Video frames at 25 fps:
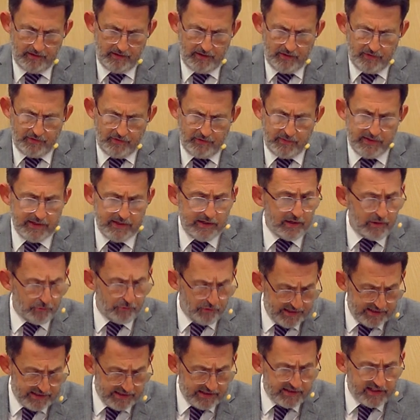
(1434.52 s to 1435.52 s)
We
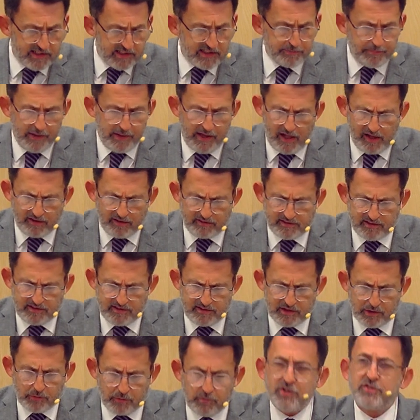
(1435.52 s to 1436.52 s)
read in this passage
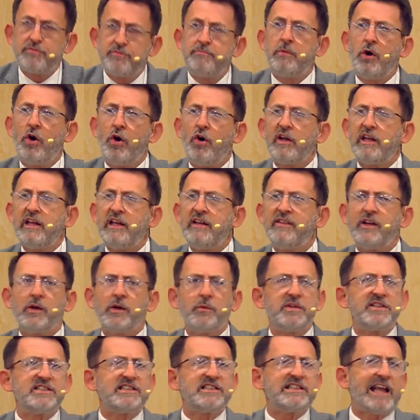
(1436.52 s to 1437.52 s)
there was mocking, there
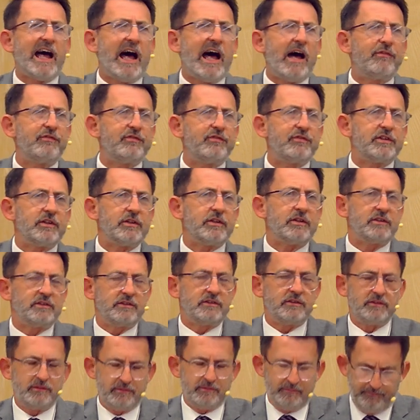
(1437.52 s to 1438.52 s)
was laughter,
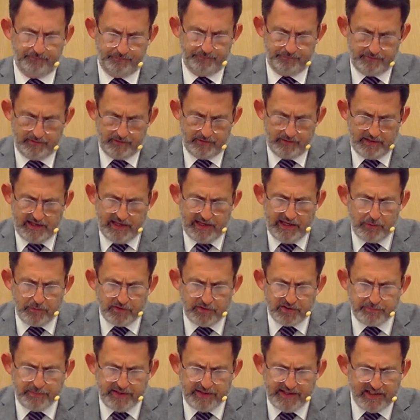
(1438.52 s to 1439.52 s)
he
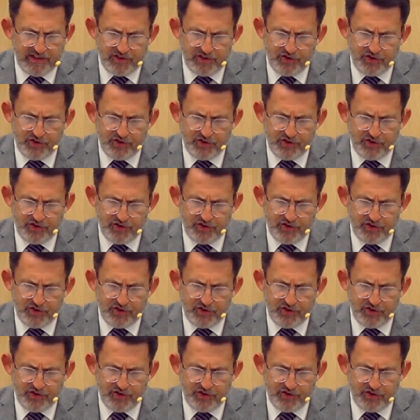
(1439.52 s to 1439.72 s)
was being